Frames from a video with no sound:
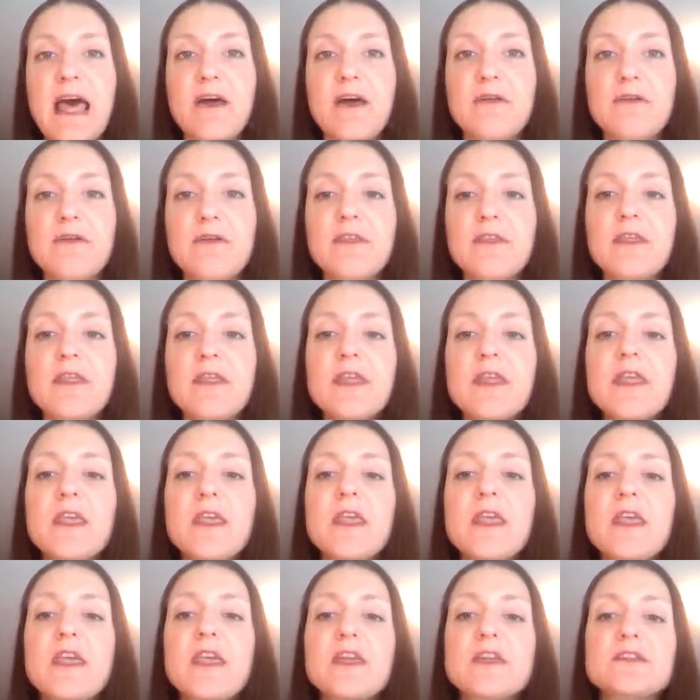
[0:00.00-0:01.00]
health.
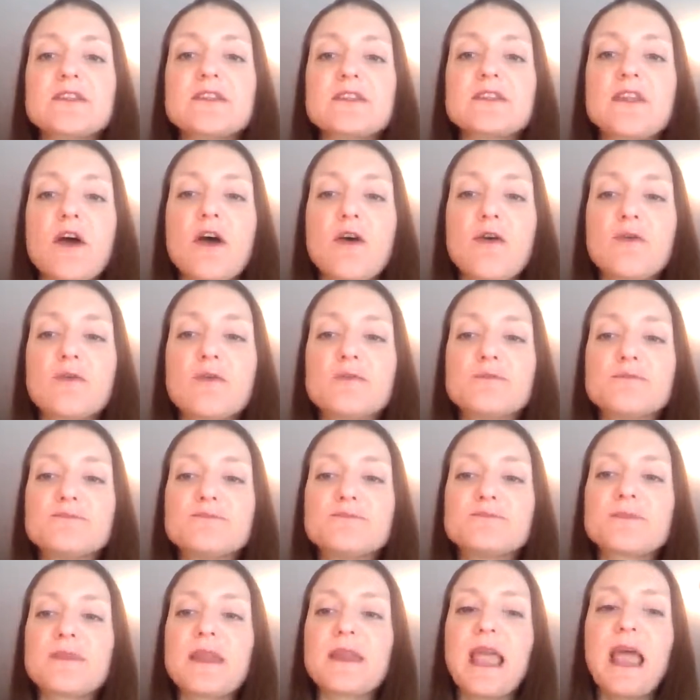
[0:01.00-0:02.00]
So
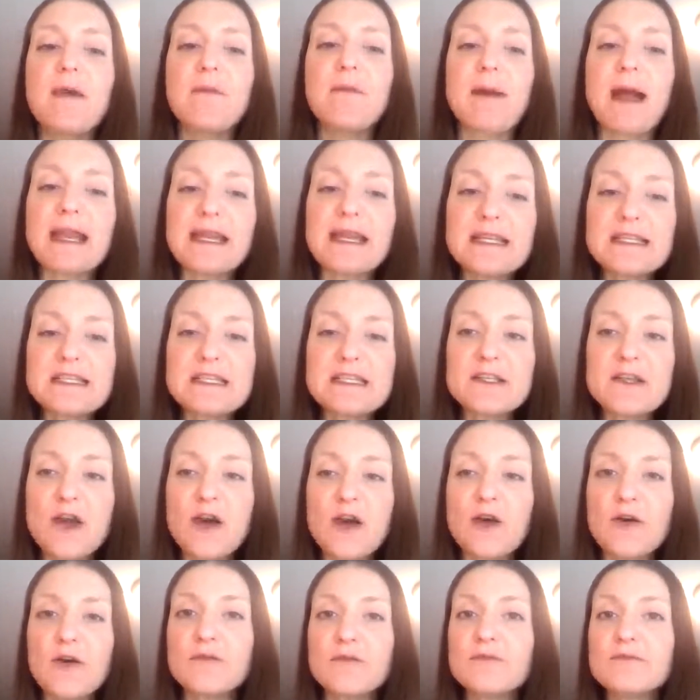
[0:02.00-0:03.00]
I wanted to
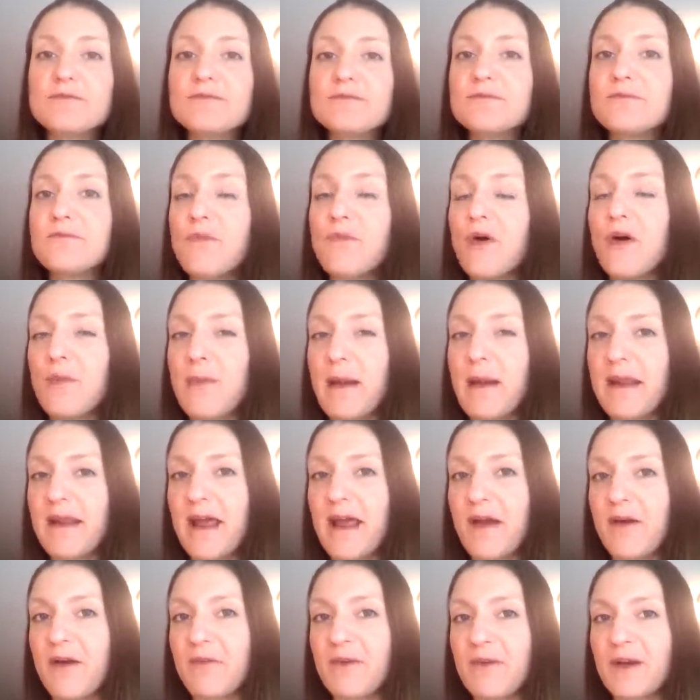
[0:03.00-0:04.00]
know more about
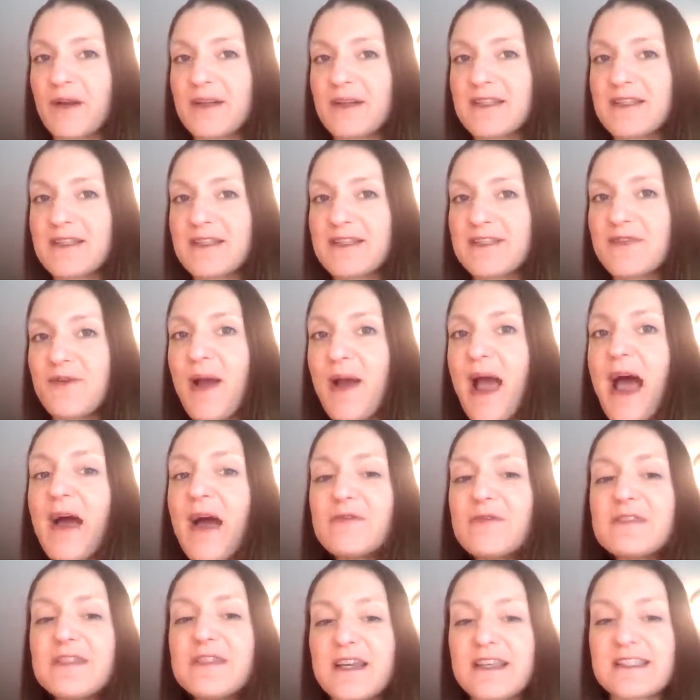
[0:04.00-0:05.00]
how it worked. So
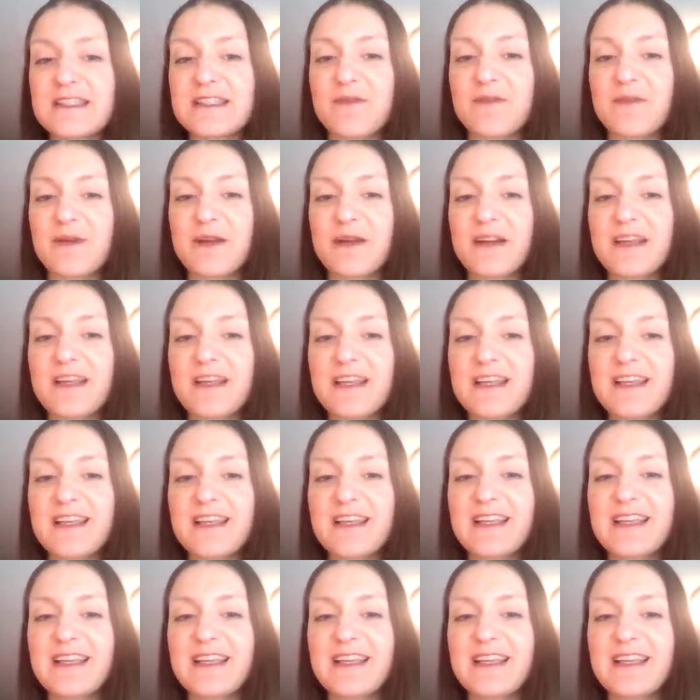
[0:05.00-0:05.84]
how does it work?